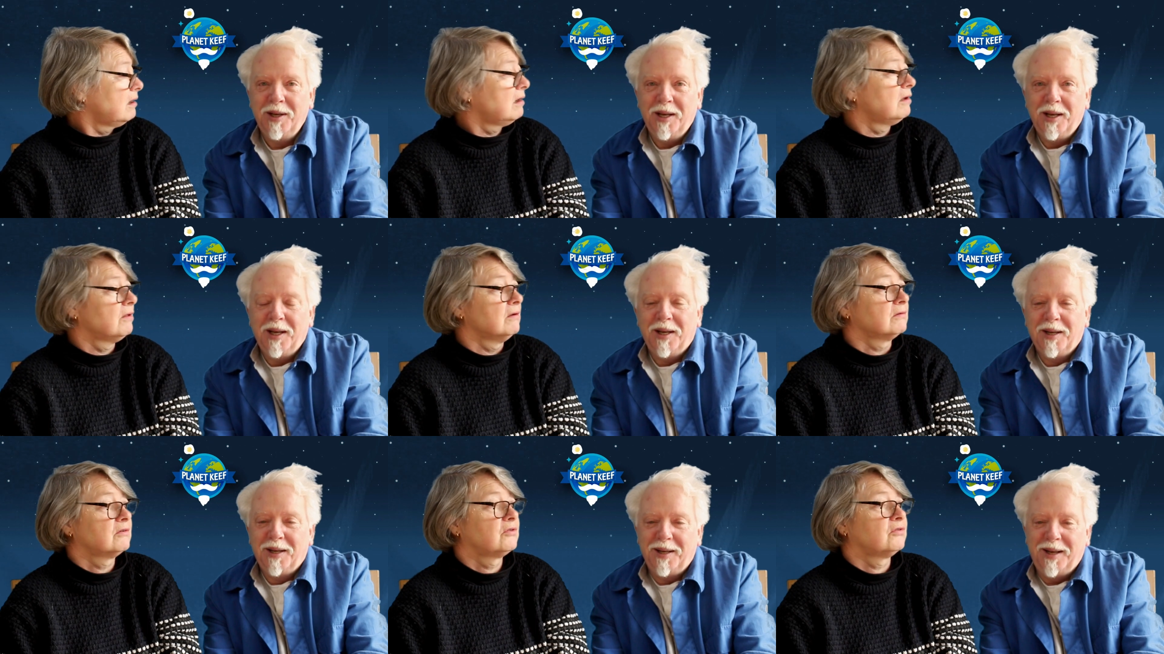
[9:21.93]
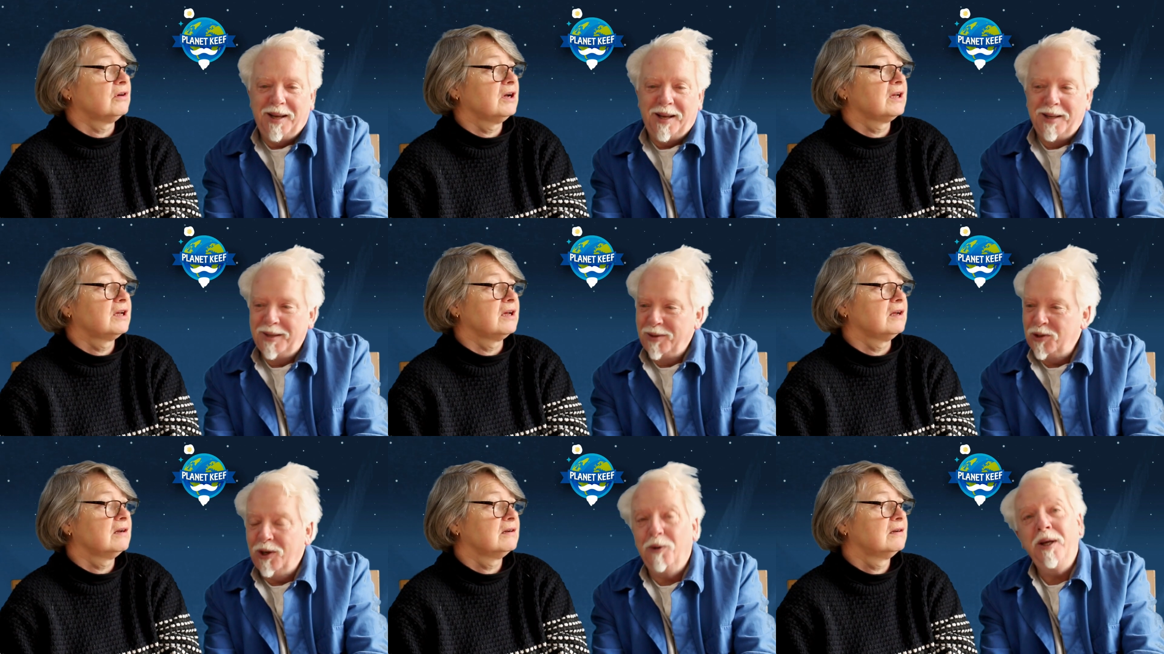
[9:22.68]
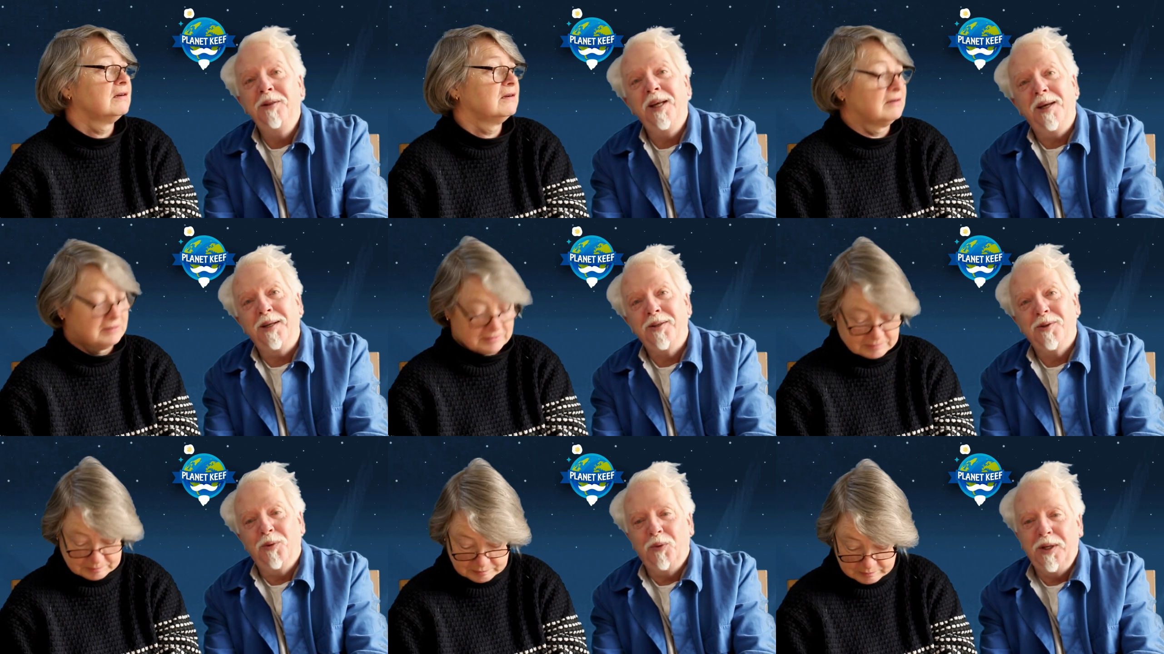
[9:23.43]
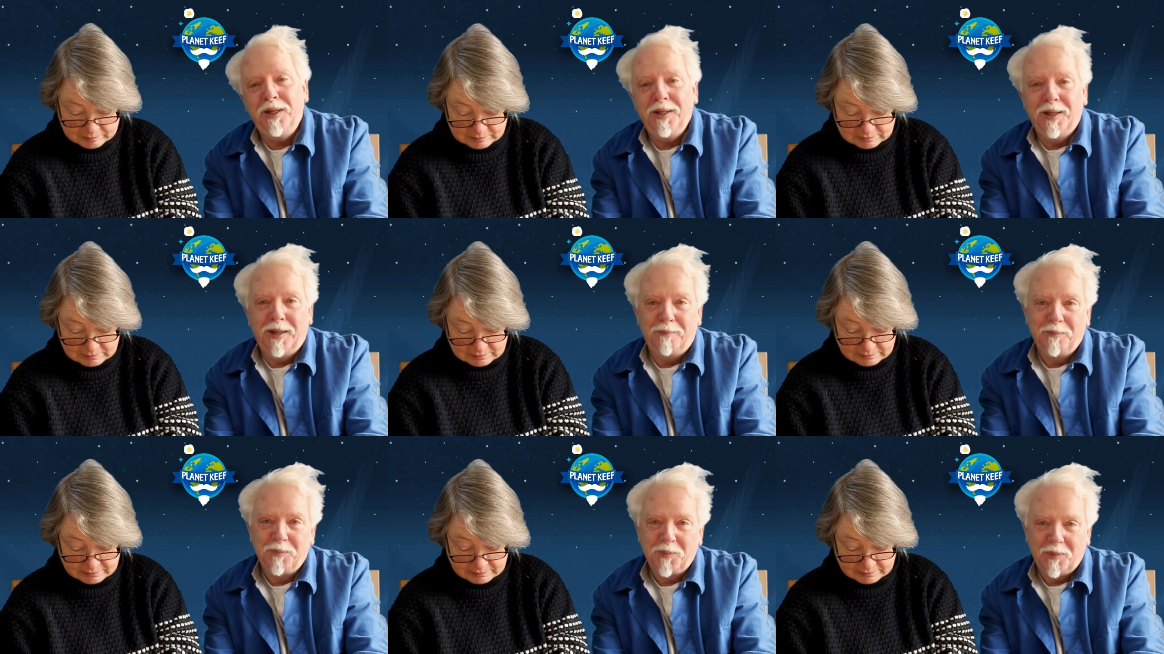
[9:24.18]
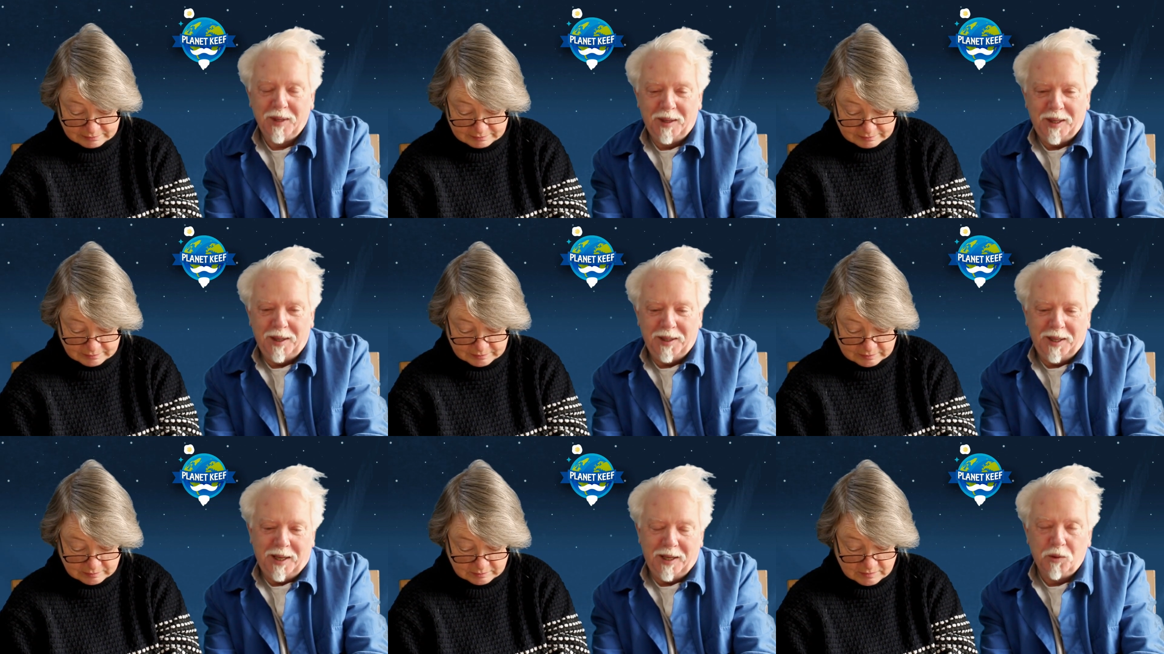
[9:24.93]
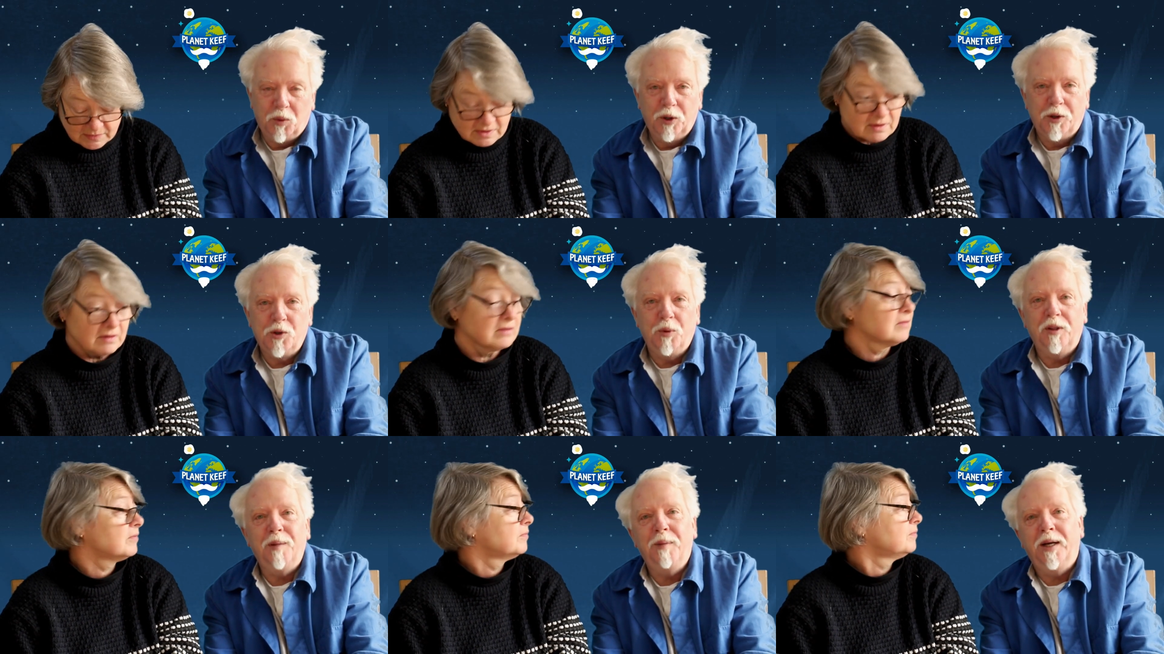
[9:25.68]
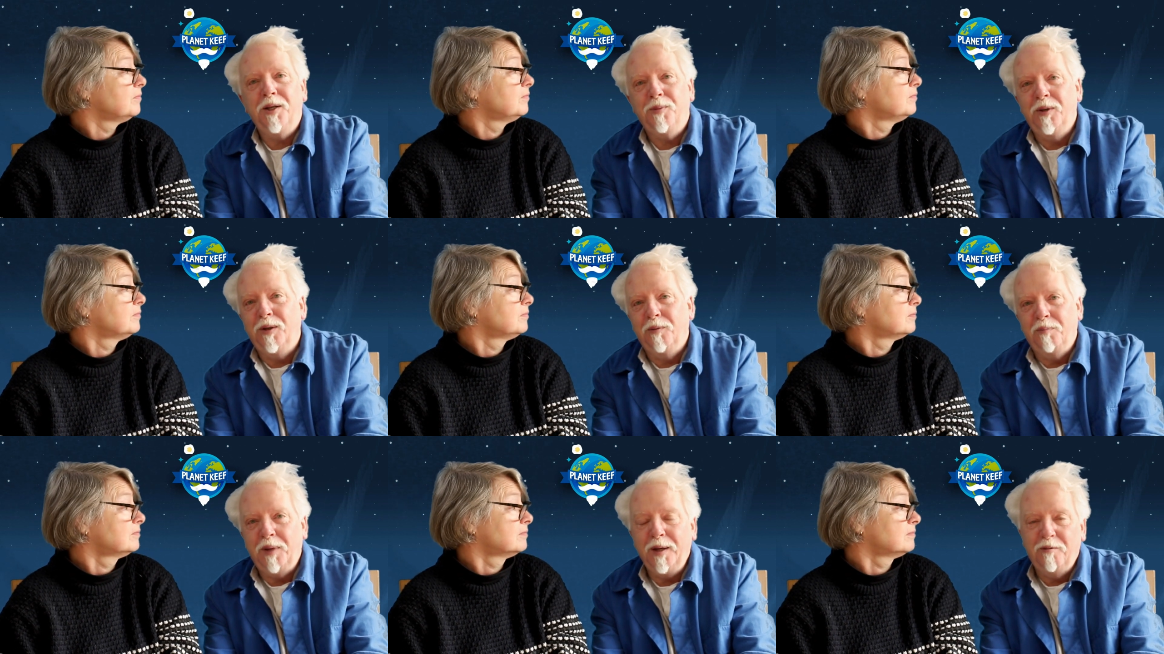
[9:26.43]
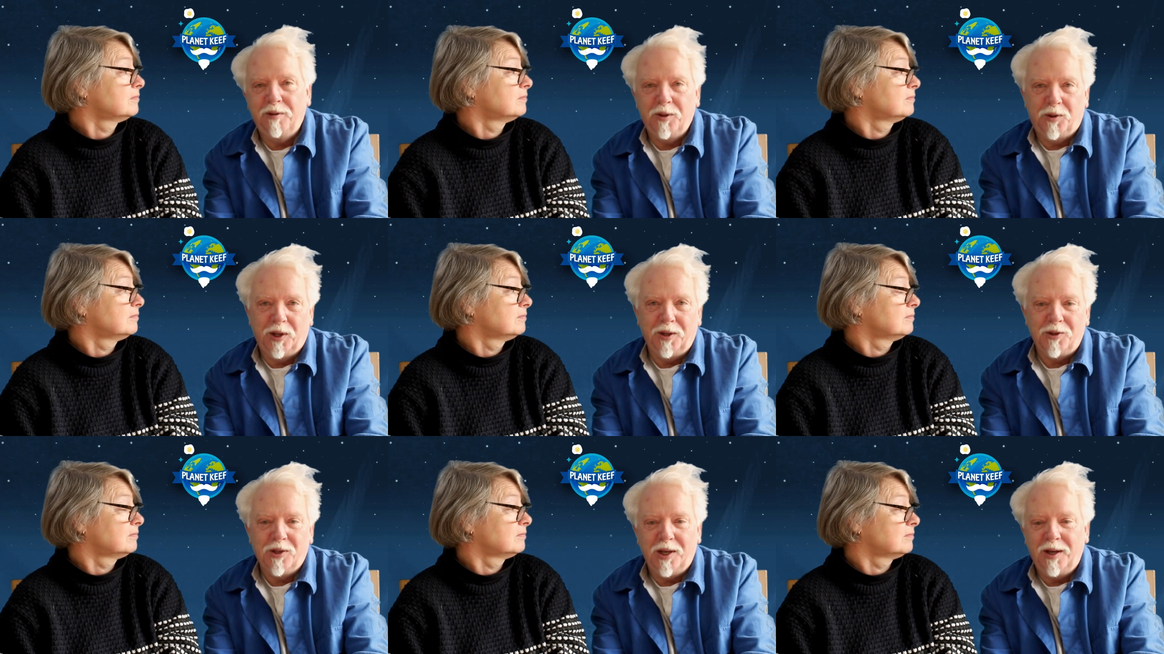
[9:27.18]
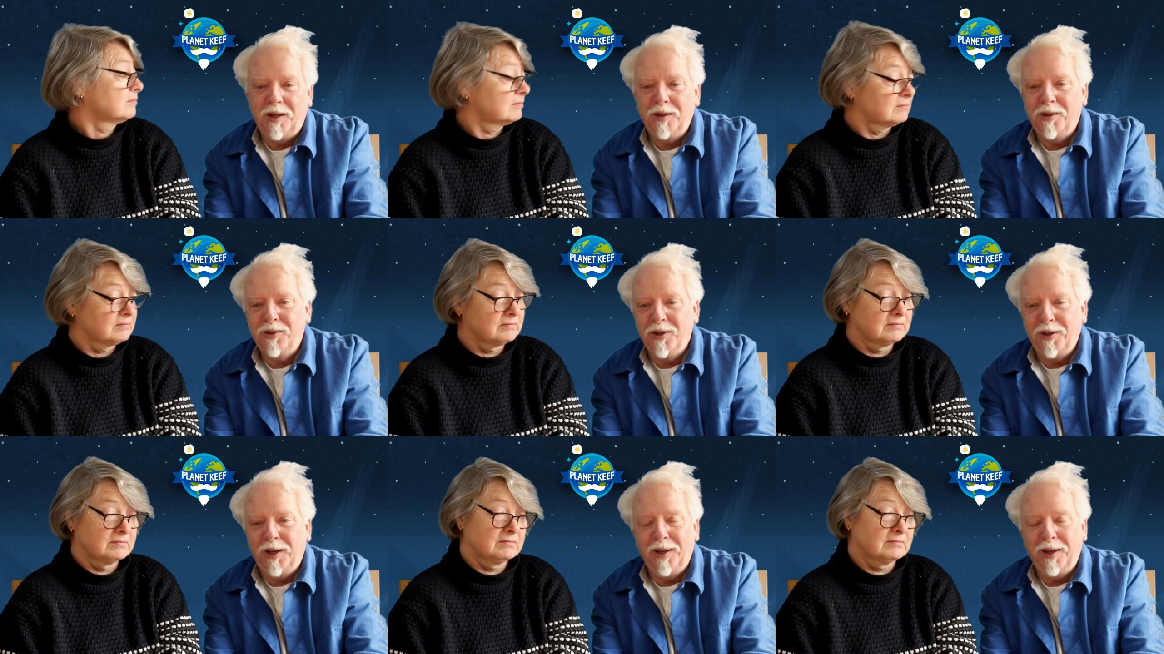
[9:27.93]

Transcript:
Speaker 1: oh, crikey. Yeah. So in the end, we had words with the management, paid for the drinks, and